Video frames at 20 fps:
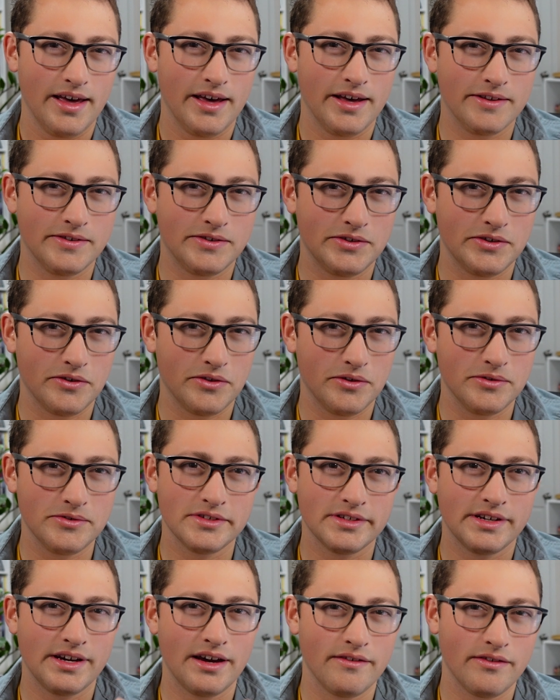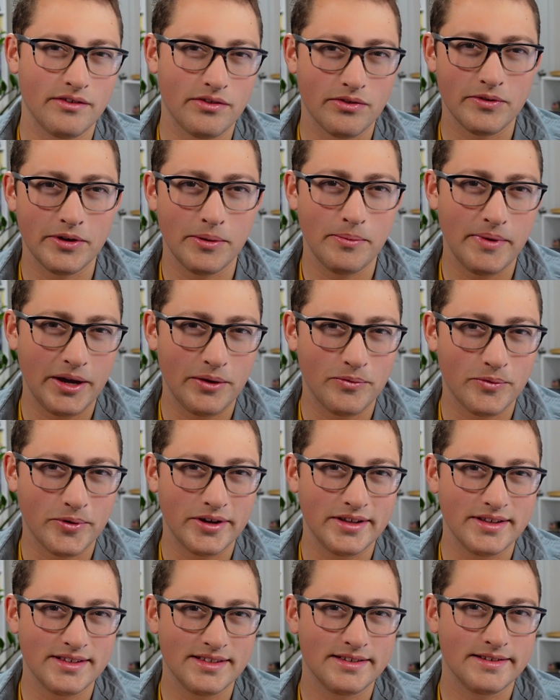And so those are kind of the three main
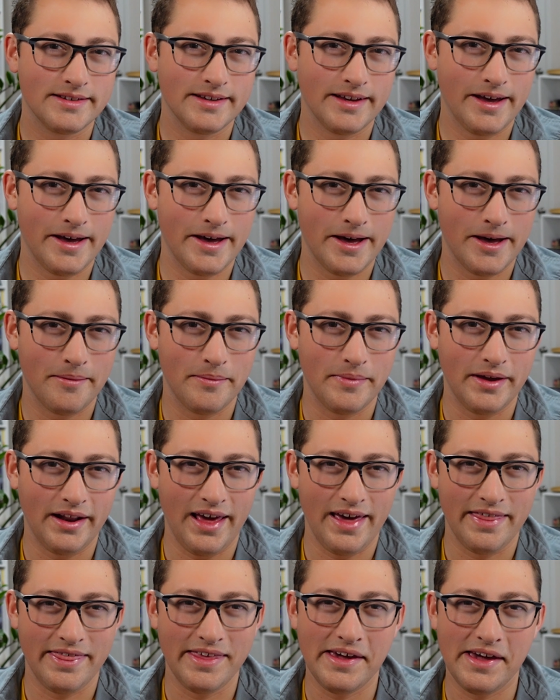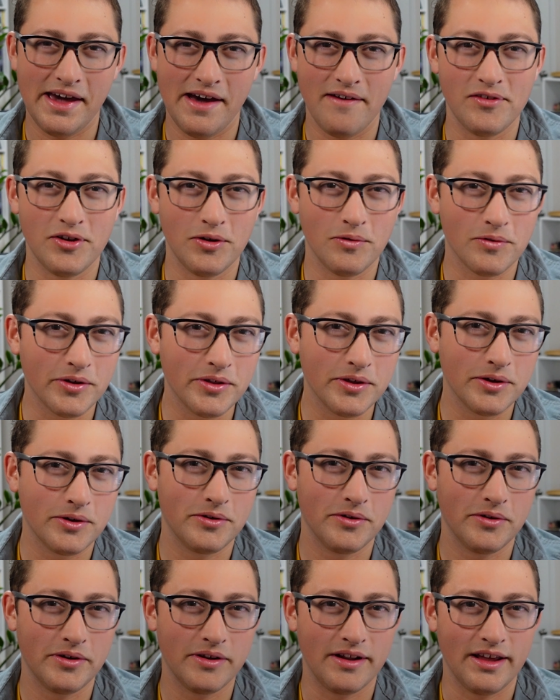ones. I think having a really
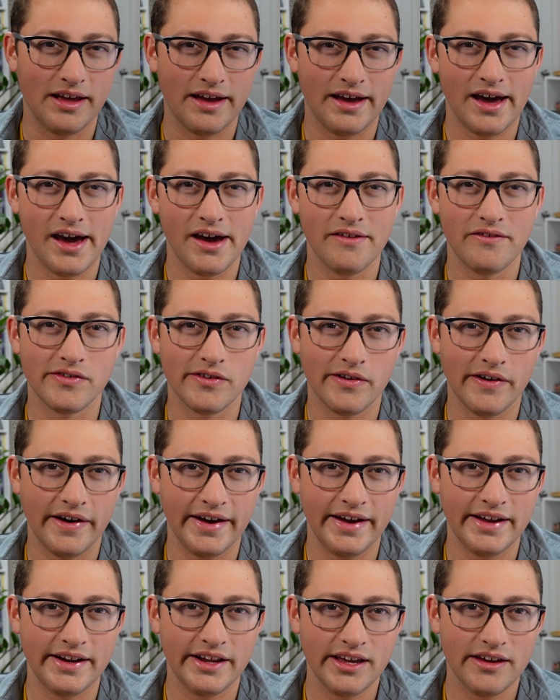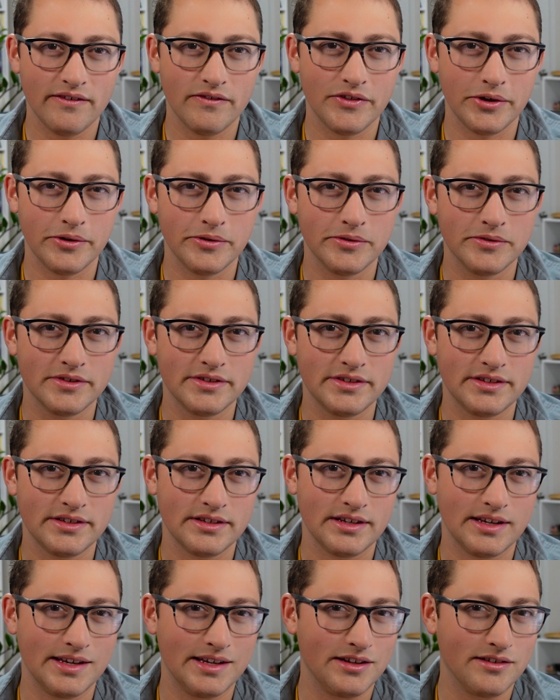good high variety of
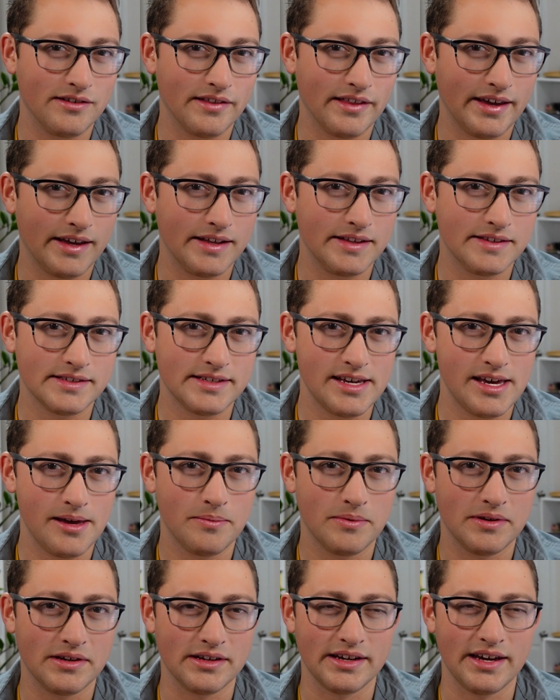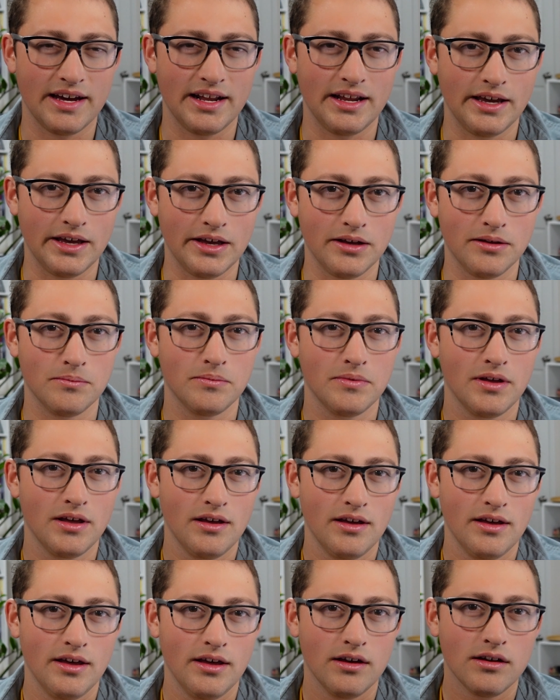those in your landscape can kind of help
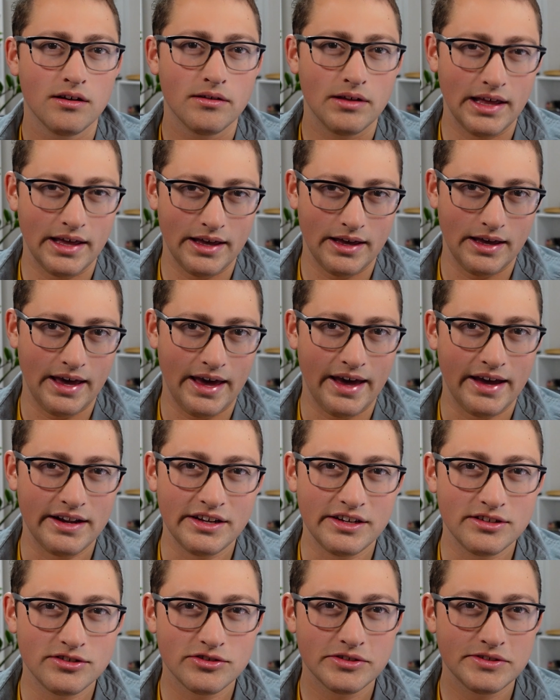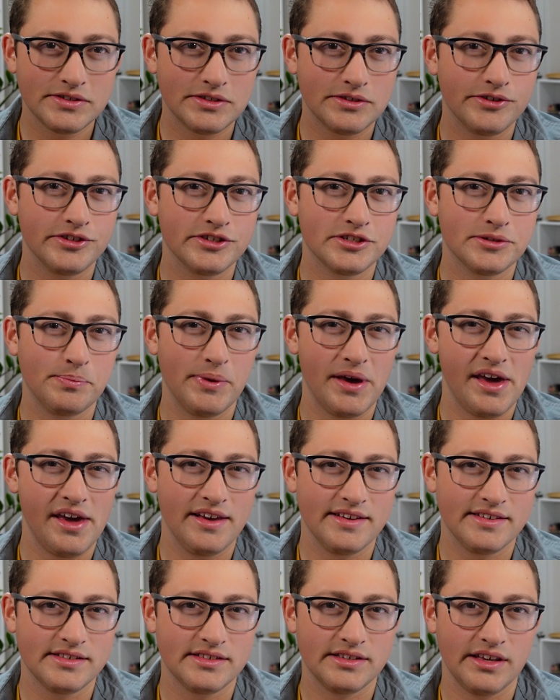add interest to your
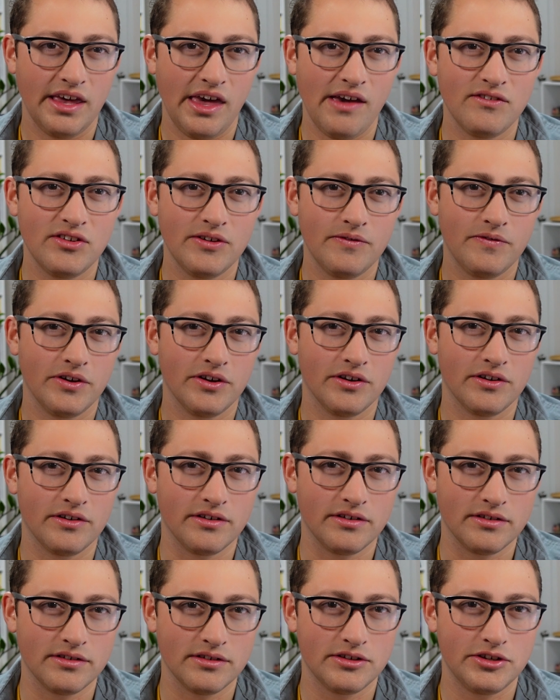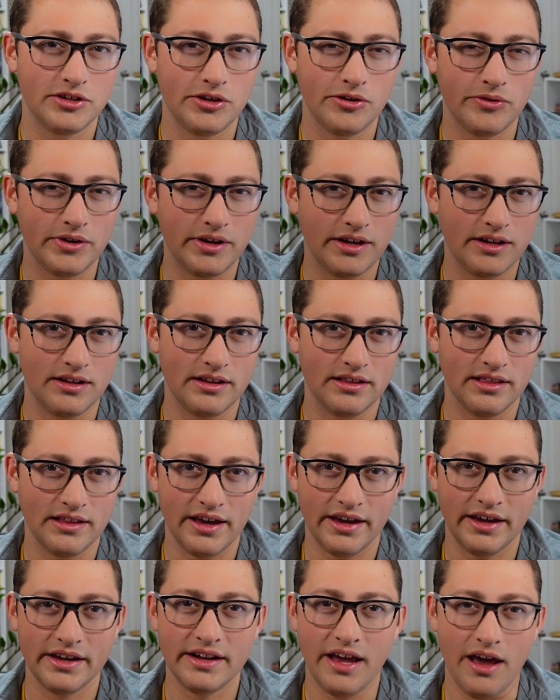space. Even if you're doing
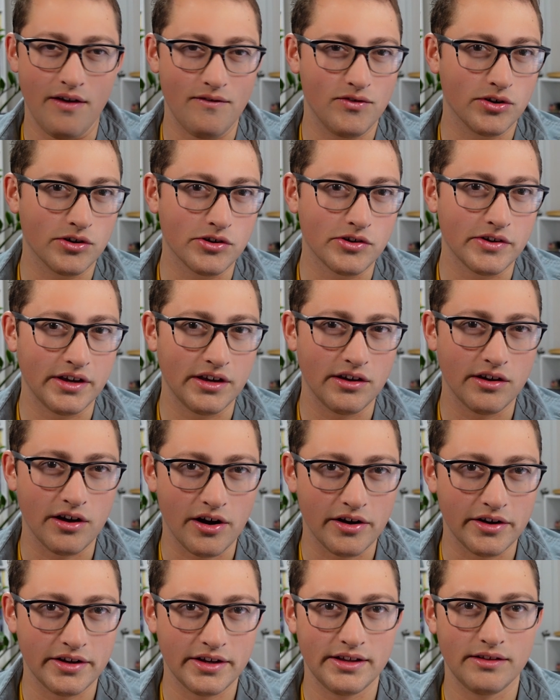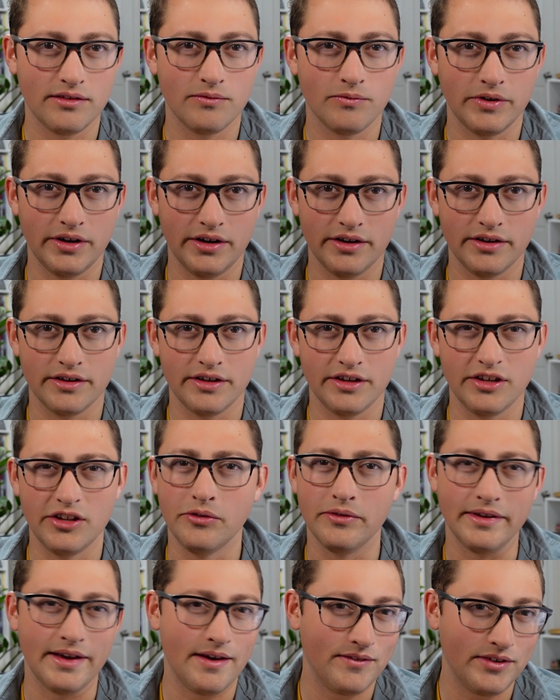like an evergreen garden where you
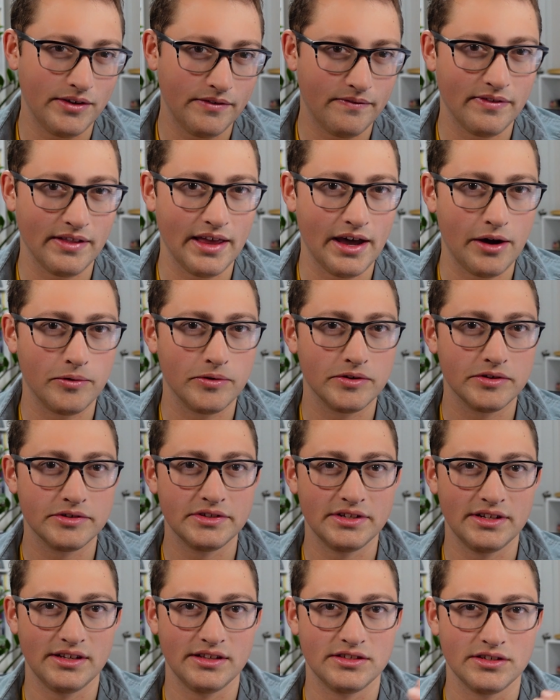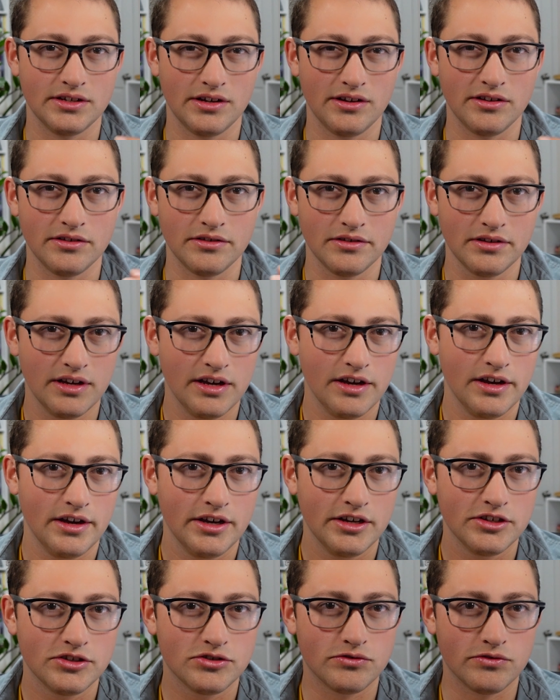don't have any flowers and it's all
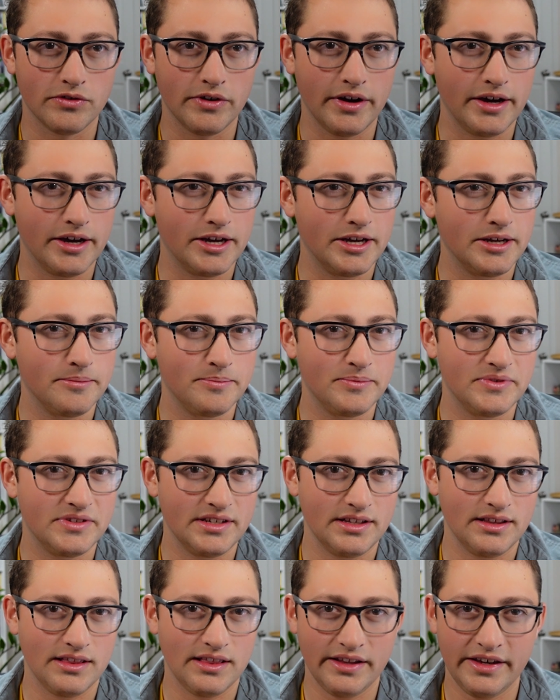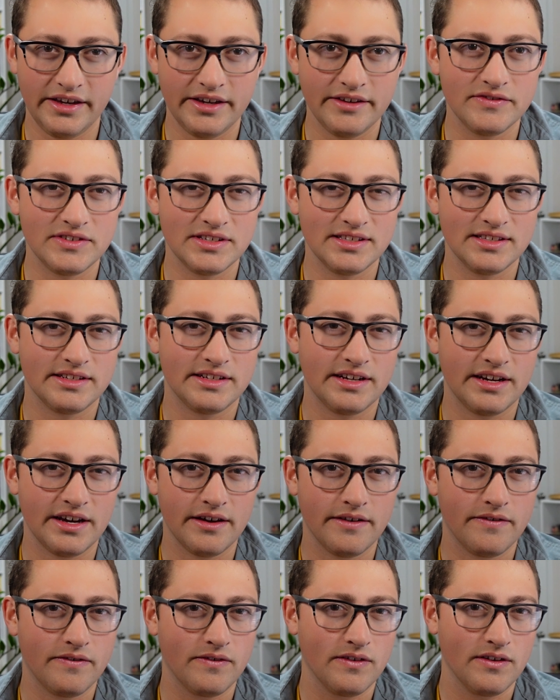shrubs and leaves and
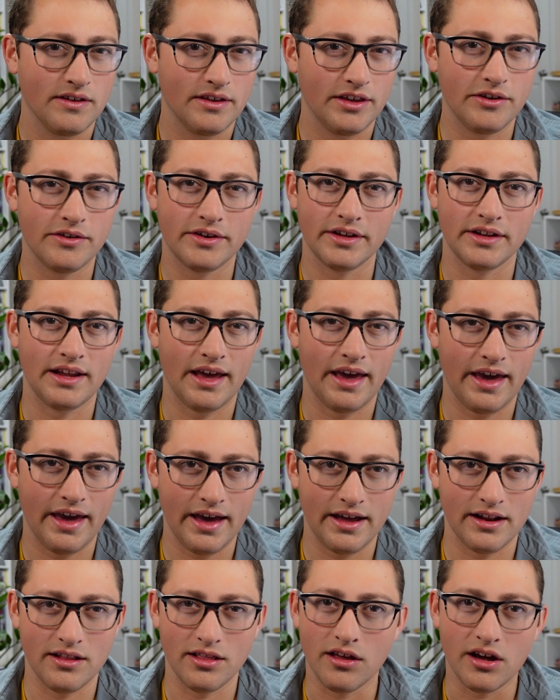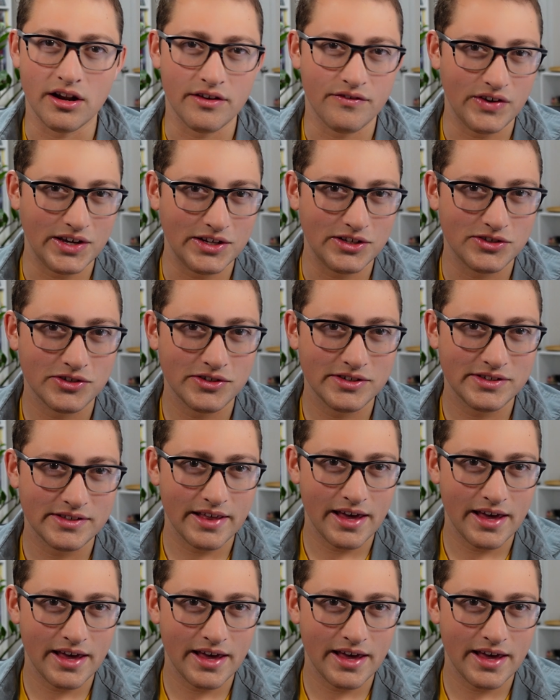stuff, you can add a lot of interest